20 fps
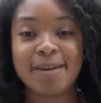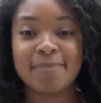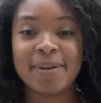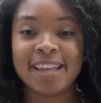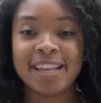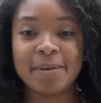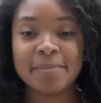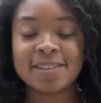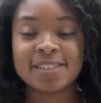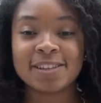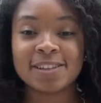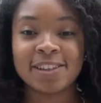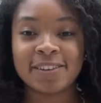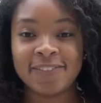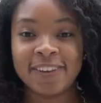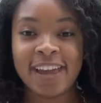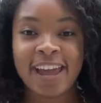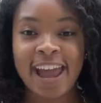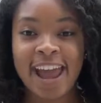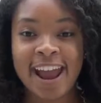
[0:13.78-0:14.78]
my name is
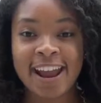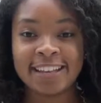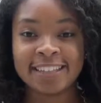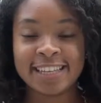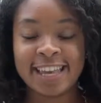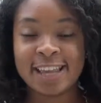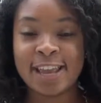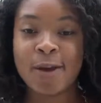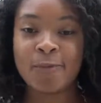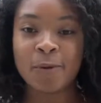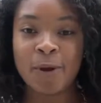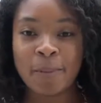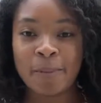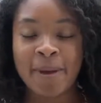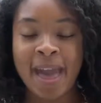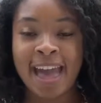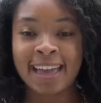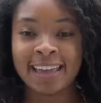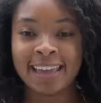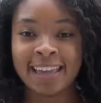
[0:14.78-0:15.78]
Olivia Harrison, and we're
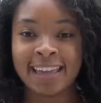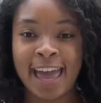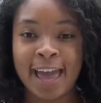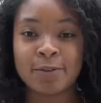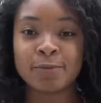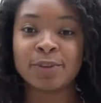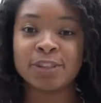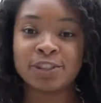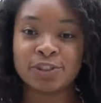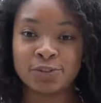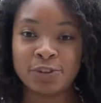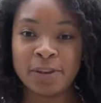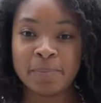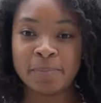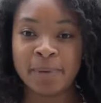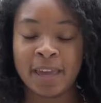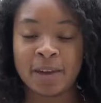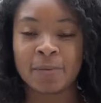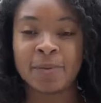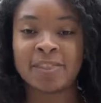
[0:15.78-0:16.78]
back again with Street Beat
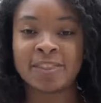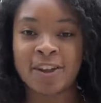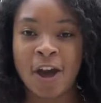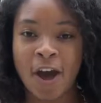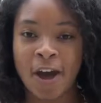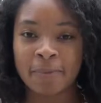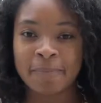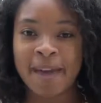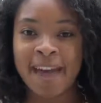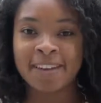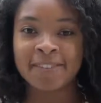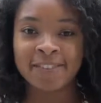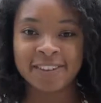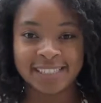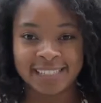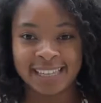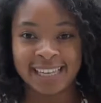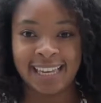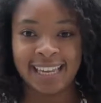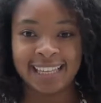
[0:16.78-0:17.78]
with Talk Back
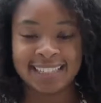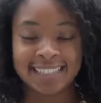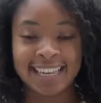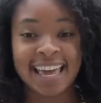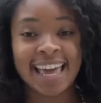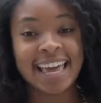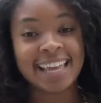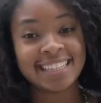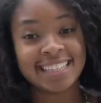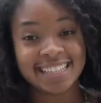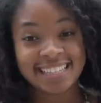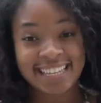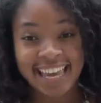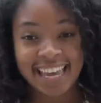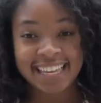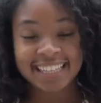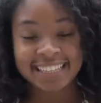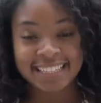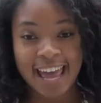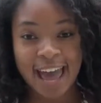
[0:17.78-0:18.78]
for Teens.
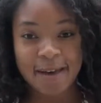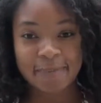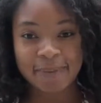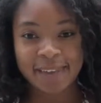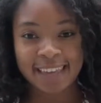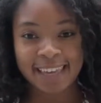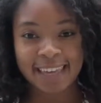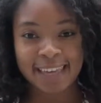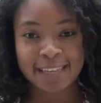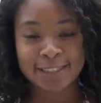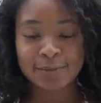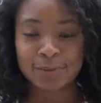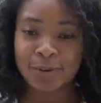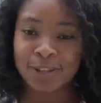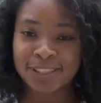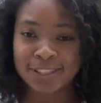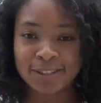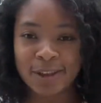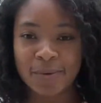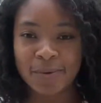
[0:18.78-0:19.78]
Today's topic is
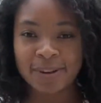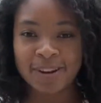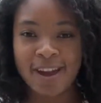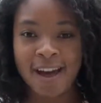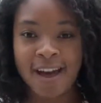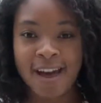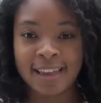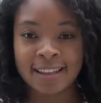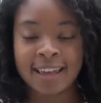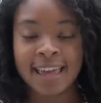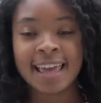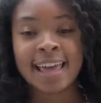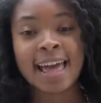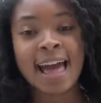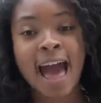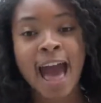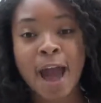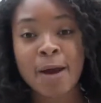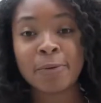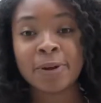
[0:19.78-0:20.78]
what's going on.
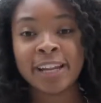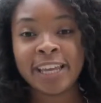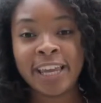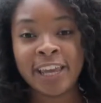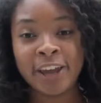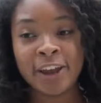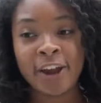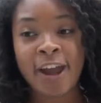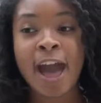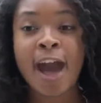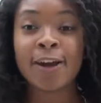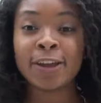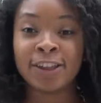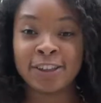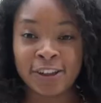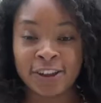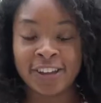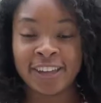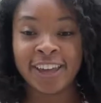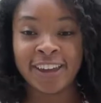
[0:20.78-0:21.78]
I want to hear how
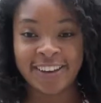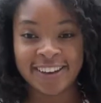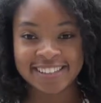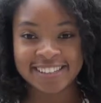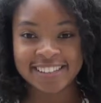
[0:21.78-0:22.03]
your year